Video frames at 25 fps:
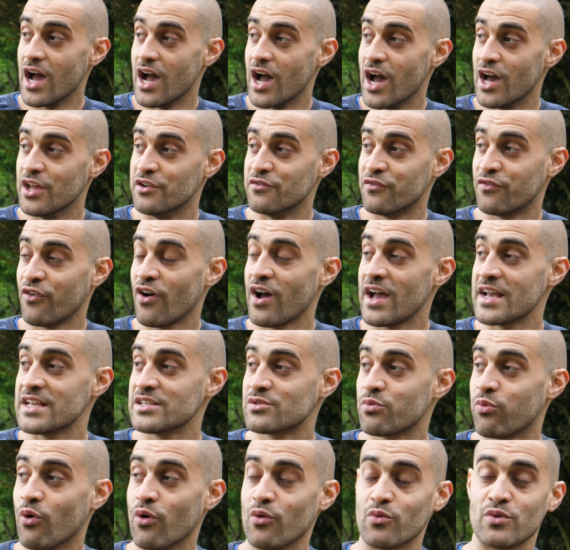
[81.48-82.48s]

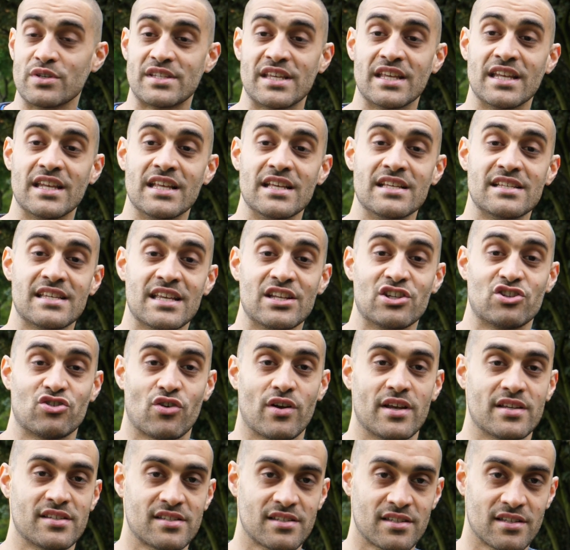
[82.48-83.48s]
advise what was in his
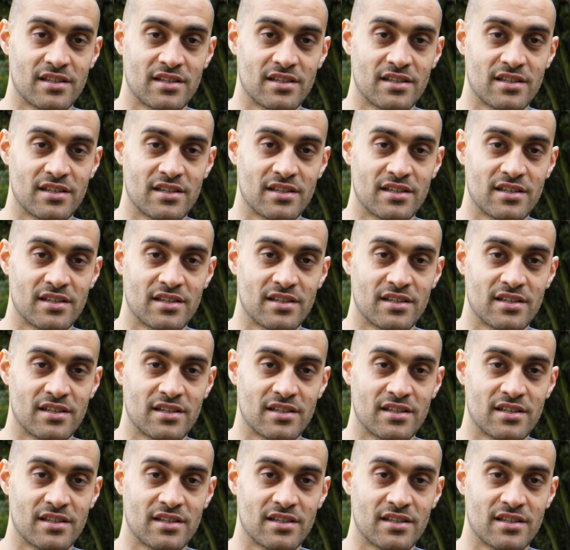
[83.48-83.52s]
interest.